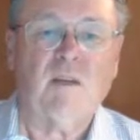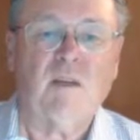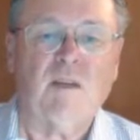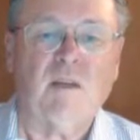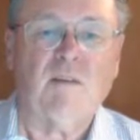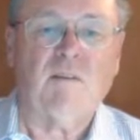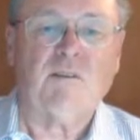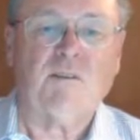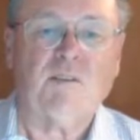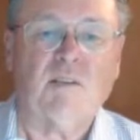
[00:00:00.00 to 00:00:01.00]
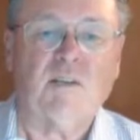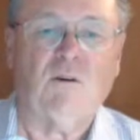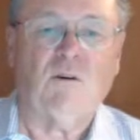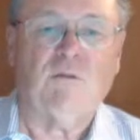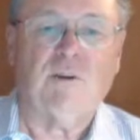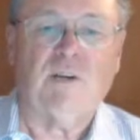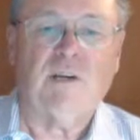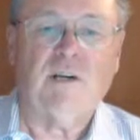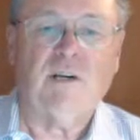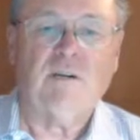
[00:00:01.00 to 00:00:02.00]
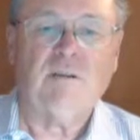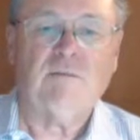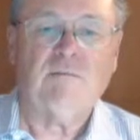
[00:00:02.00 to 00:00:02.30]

And now this is going to go over to here.